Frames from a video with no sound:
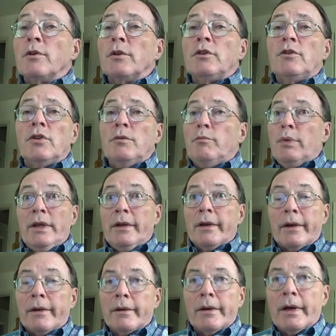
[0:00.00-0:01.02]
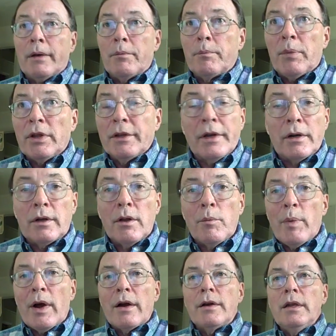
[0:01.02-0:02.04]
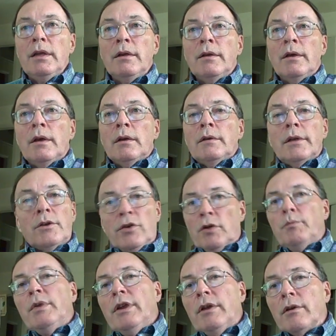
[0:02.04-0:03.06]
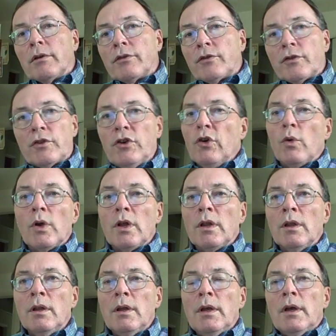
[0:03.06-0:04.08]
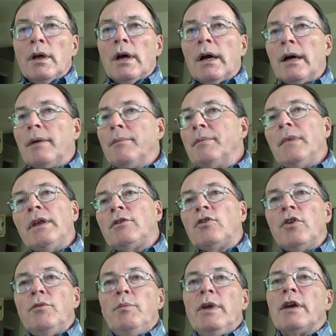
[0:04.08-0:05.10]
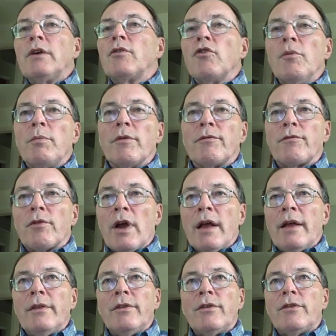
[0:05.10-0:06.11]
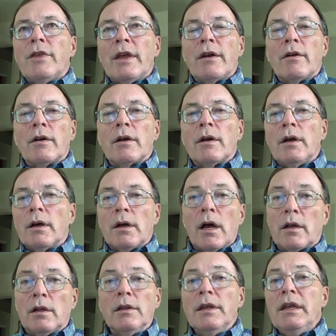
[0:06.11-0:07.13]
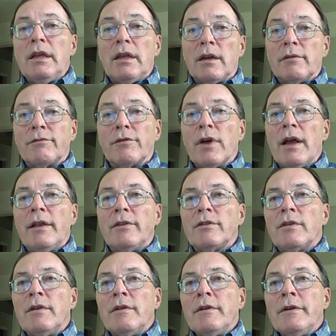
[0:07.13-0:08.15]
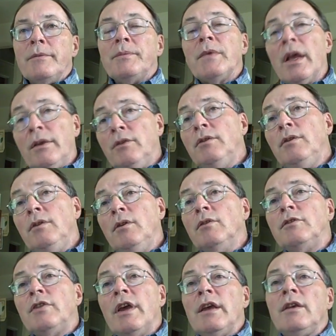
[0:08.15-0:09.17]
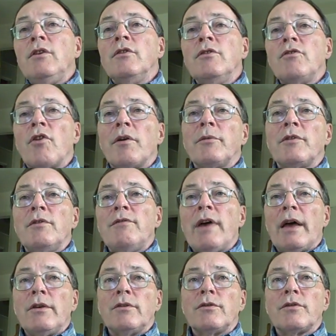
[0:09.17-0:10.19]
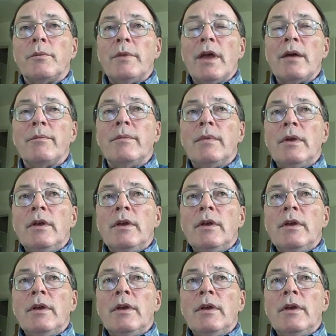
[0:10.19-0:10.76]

it could be a political party, it could be your school, it could be a group of friends that are a clique of friends, and you take your norms and values from them.